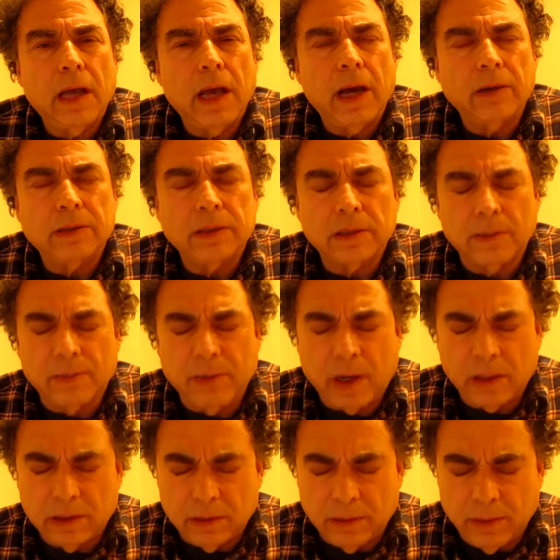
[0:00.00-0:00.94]
how some
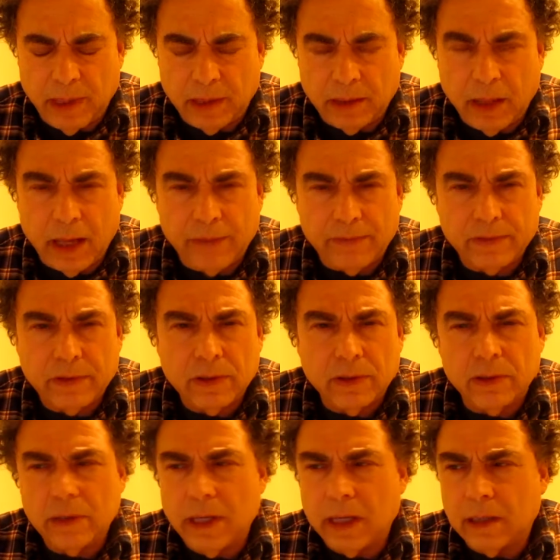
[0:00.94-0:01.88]
parts of my life
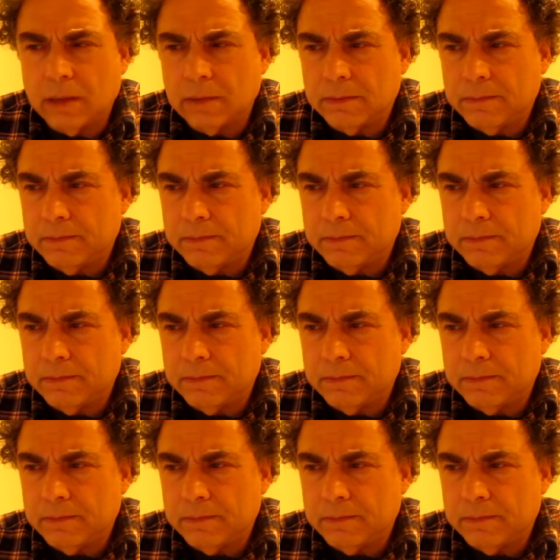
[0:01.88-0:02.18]
turned out.